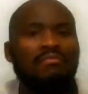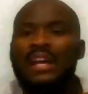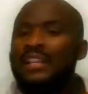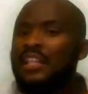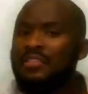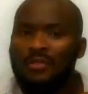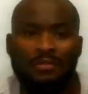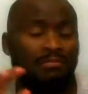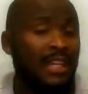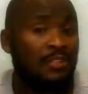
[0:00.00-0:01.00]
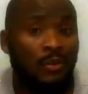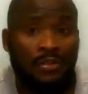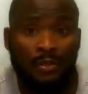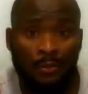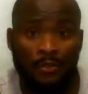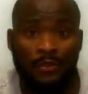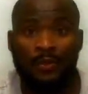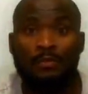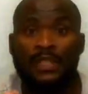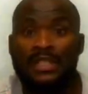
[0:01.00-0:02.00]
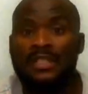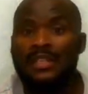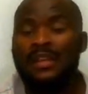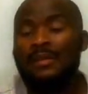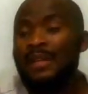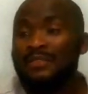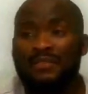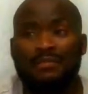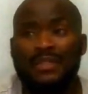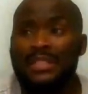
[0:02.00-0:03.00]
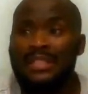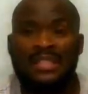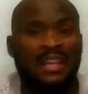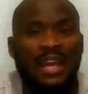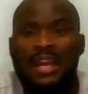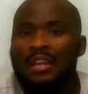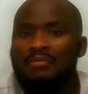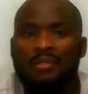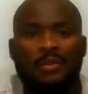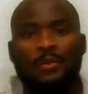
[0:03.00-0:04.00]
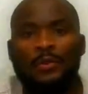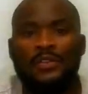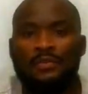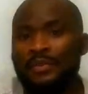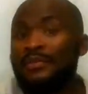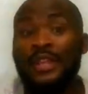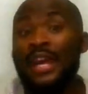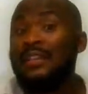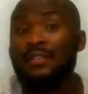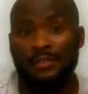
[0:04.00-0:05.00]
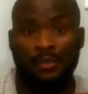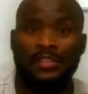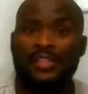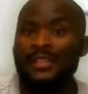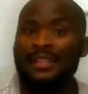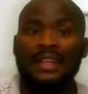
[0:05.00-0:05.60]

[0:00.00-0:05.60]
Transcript: I don't know, my door is always opened, but for me, I will always root for the underdogs.